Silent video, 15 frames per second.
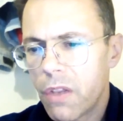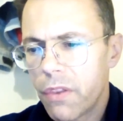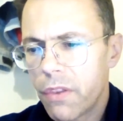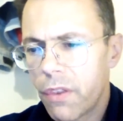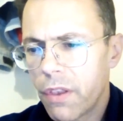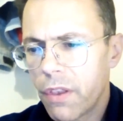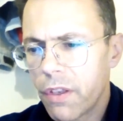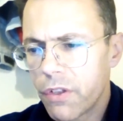
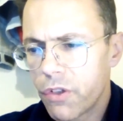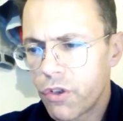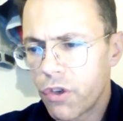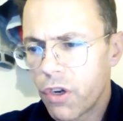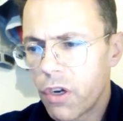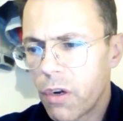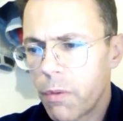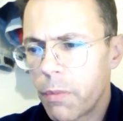this
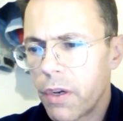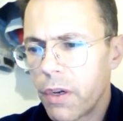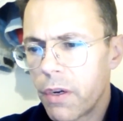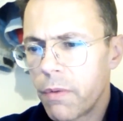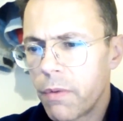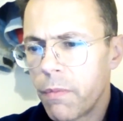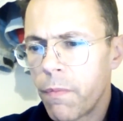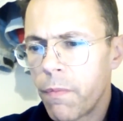
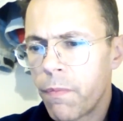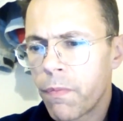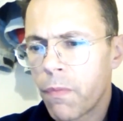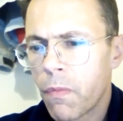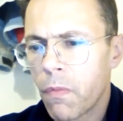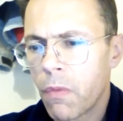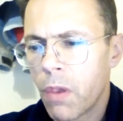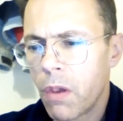gentleman,
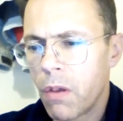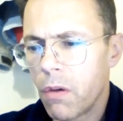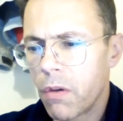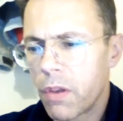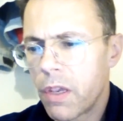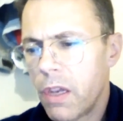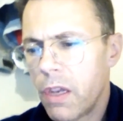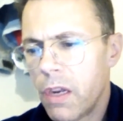
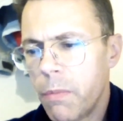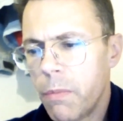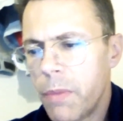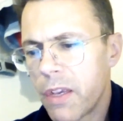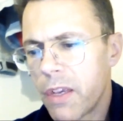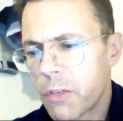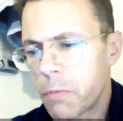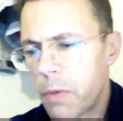okay, let me
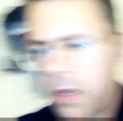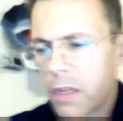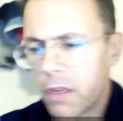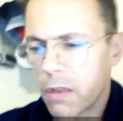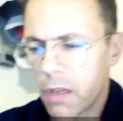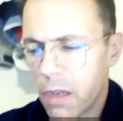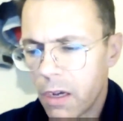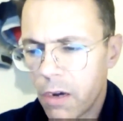
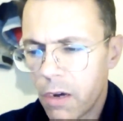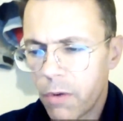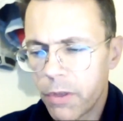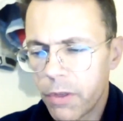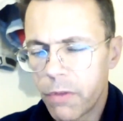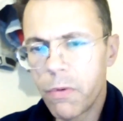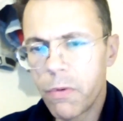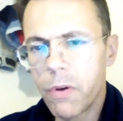explain how it
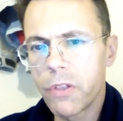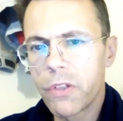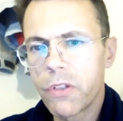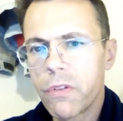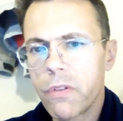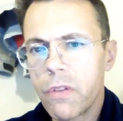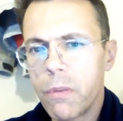was,